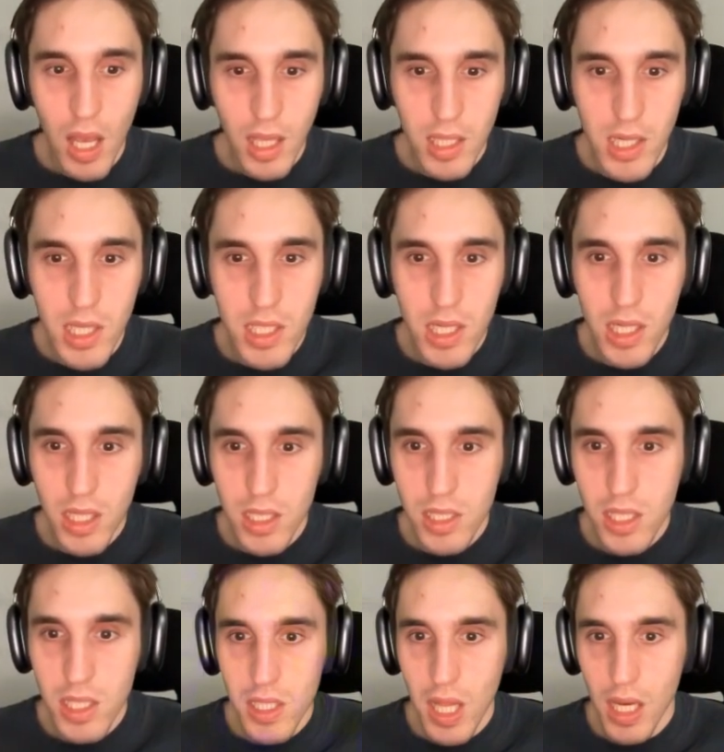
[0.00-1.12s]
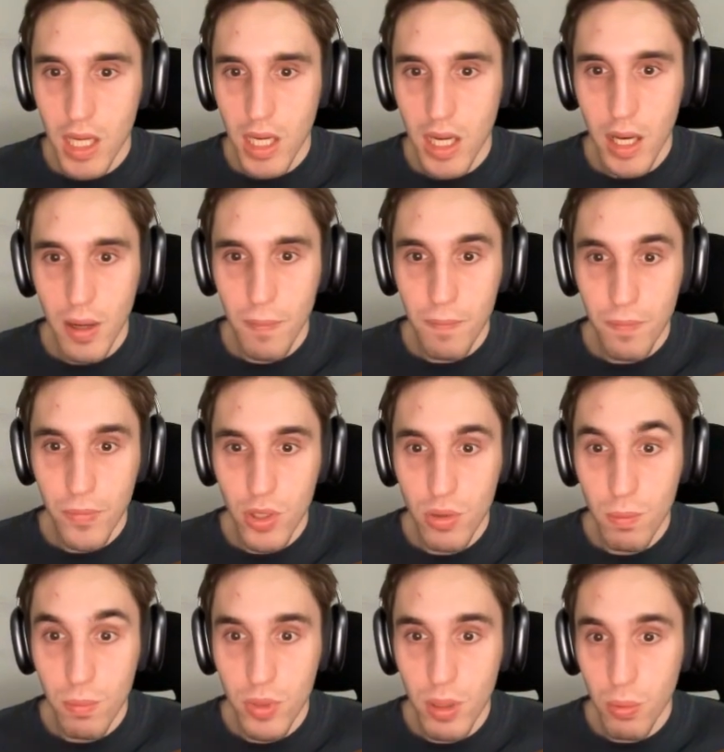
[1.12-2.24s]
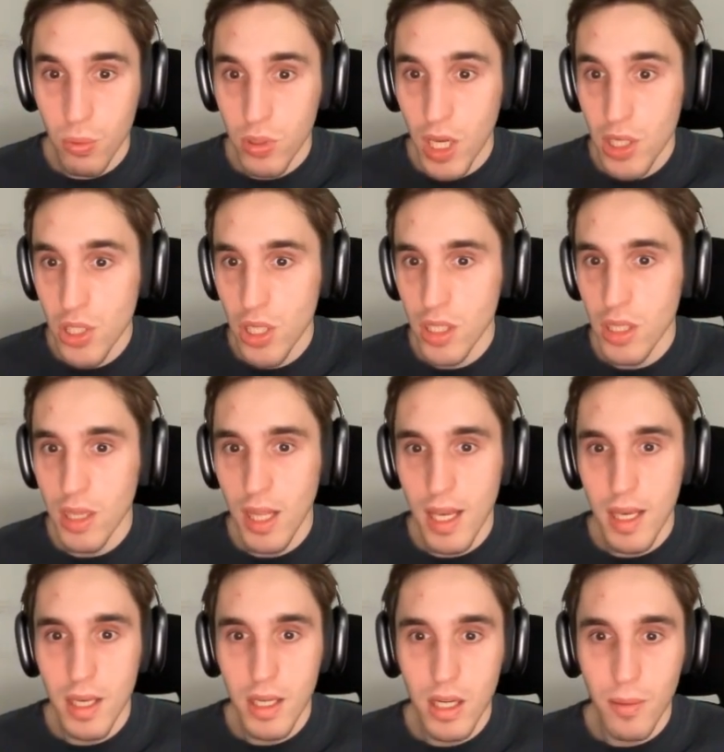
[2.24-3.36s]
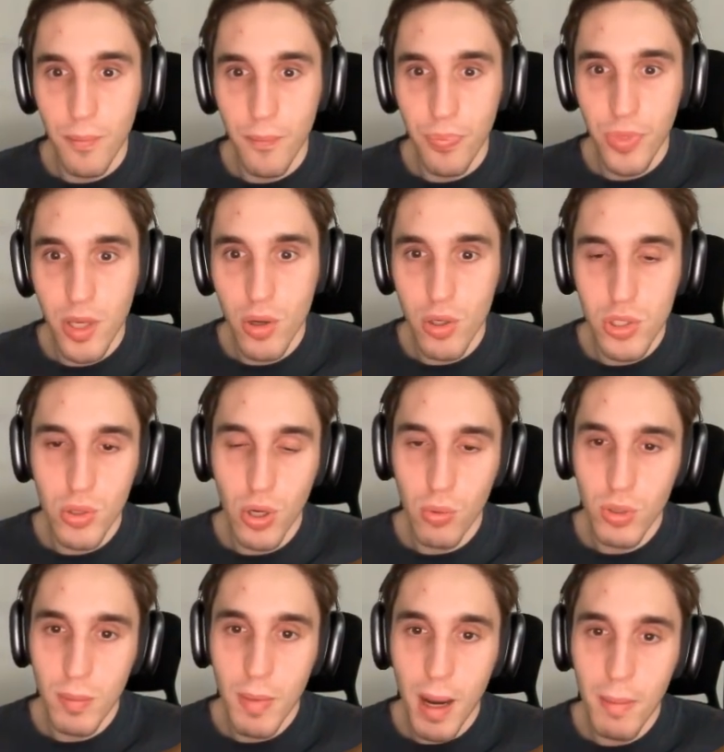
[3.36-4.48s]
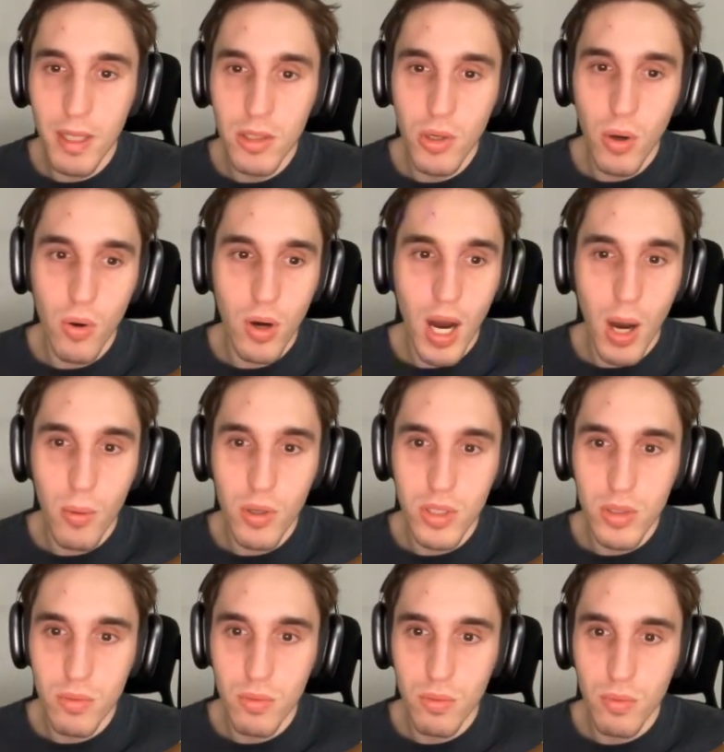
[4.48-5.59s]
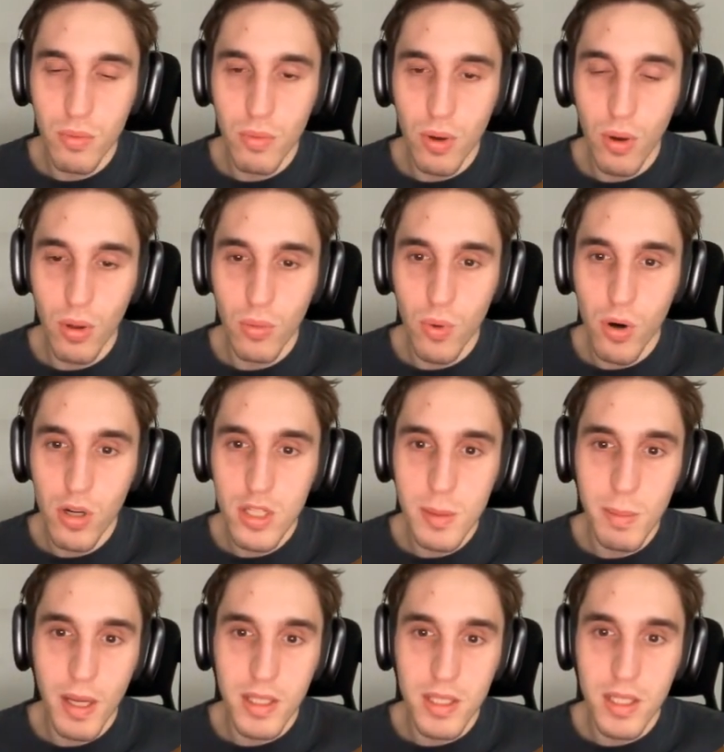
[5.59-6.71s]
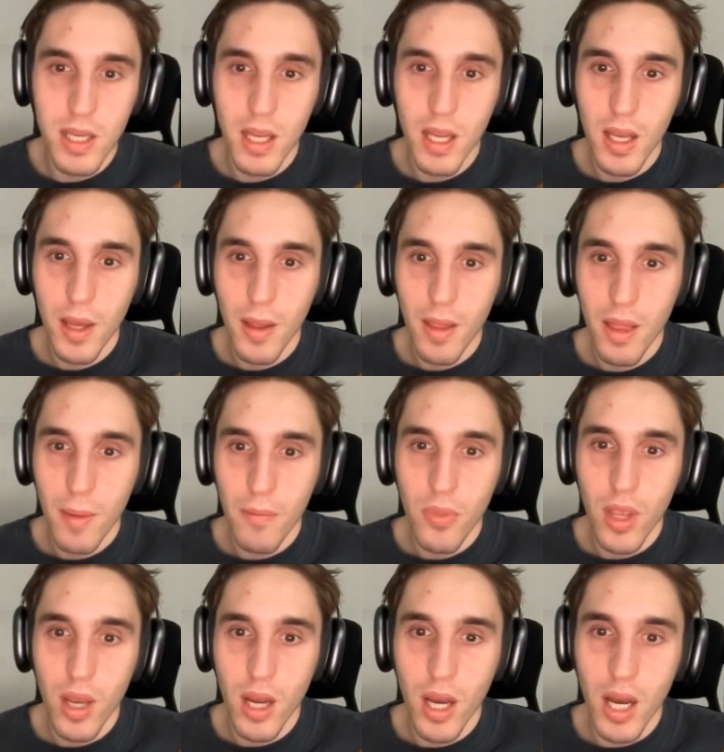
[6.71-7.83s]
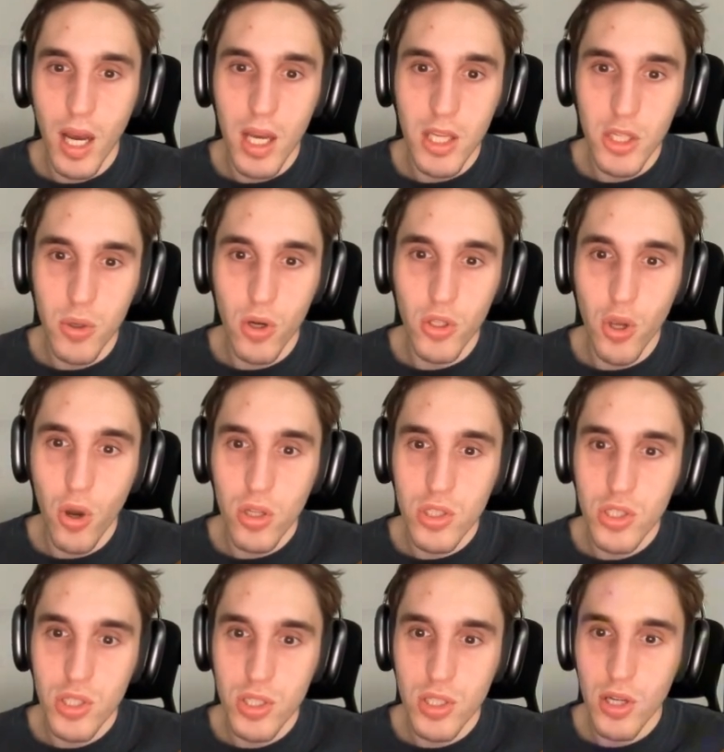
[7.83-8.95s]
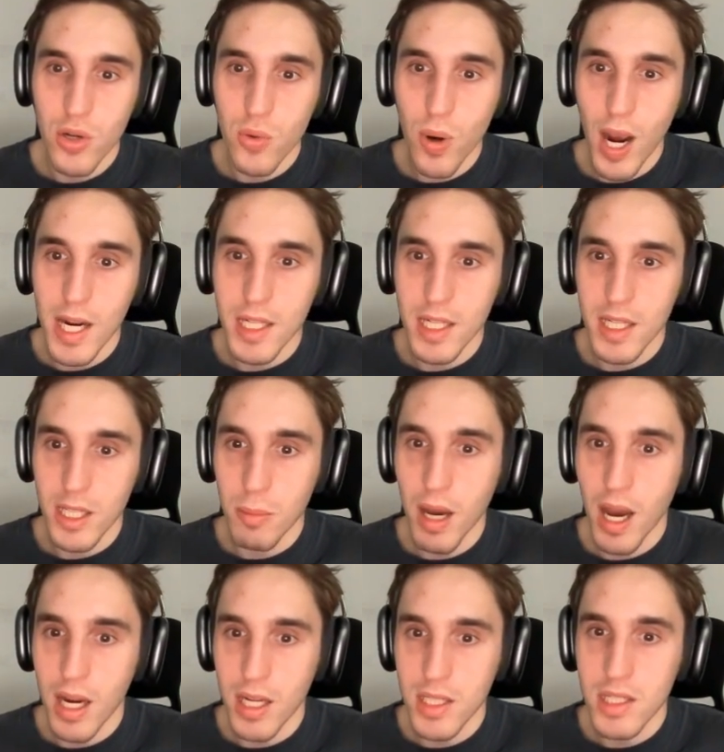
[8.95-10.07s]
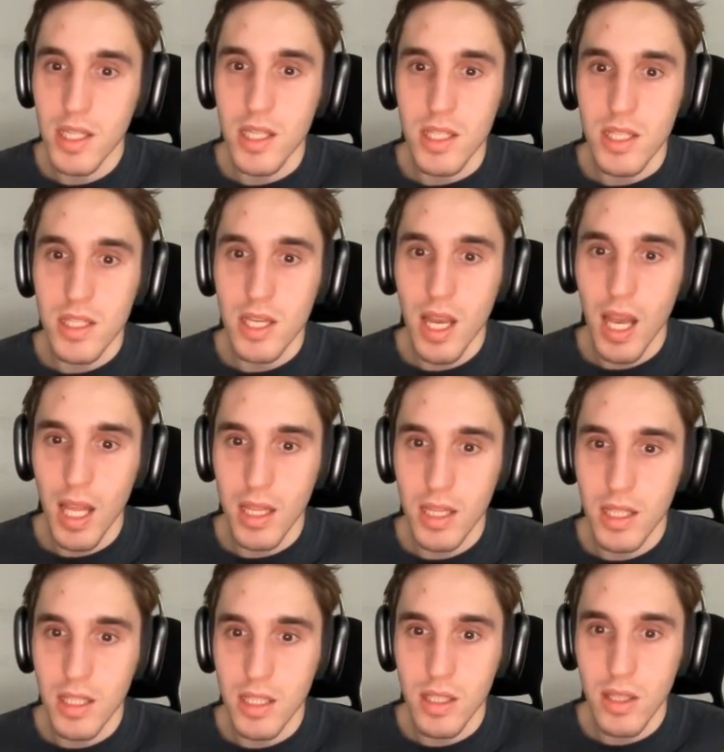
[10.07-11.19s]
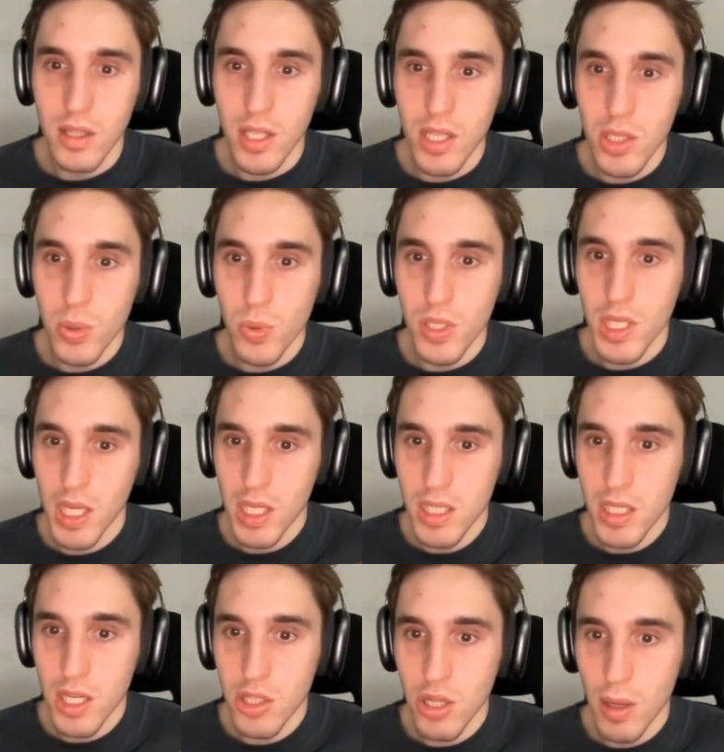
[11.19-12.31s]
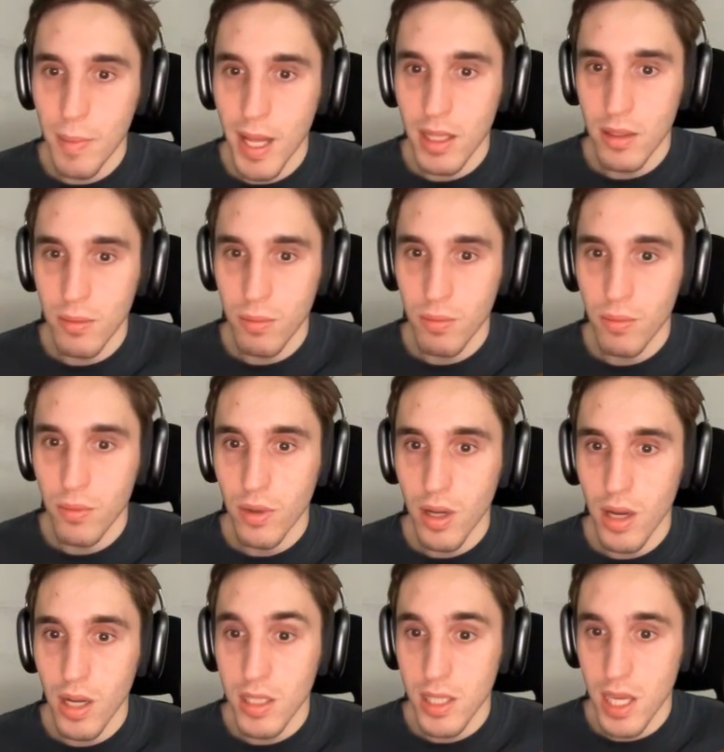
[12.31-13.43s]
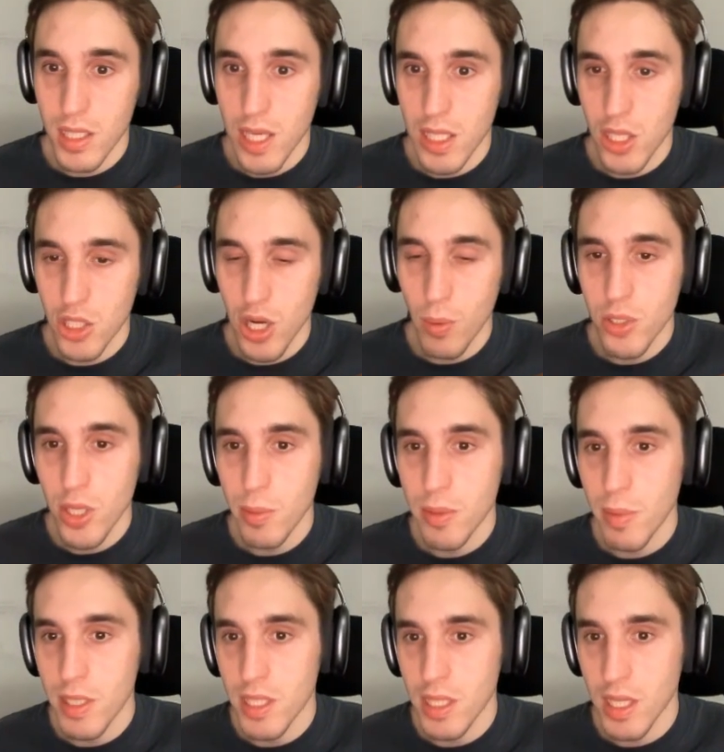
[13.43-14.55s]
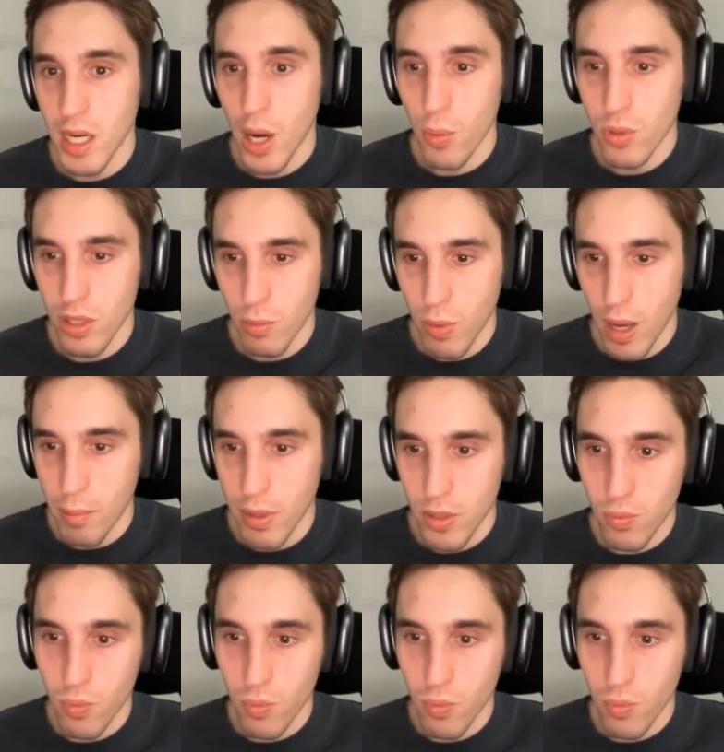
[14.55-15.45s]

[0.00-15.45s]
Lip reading: These details like the foundation, like, because you know the Bubble, you know how it all works, but you're not writing it behind the scenes. And these three things, HTML, CSS, and JavaScript, is basically how the web